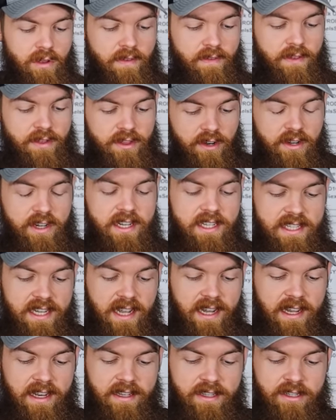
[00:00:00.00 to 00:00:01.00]
you have 30
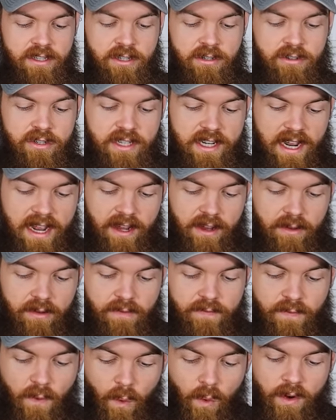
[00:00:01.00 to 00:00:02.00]
seconds to stack
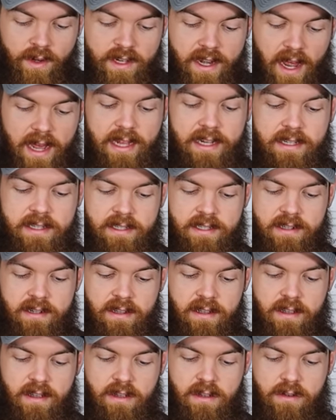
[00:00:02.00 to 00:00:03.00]
four dice
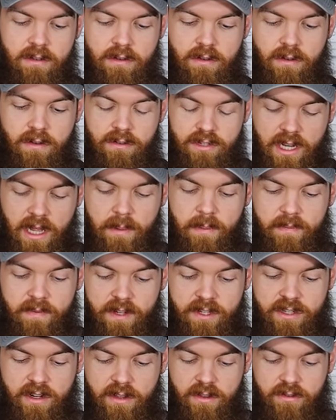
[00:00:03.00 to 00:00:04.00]
on top of
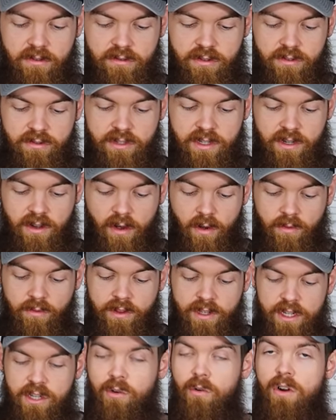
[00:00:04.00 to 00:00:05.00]
each other using
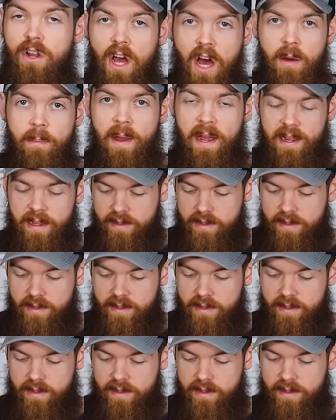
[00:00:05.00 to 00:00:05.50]
only your cup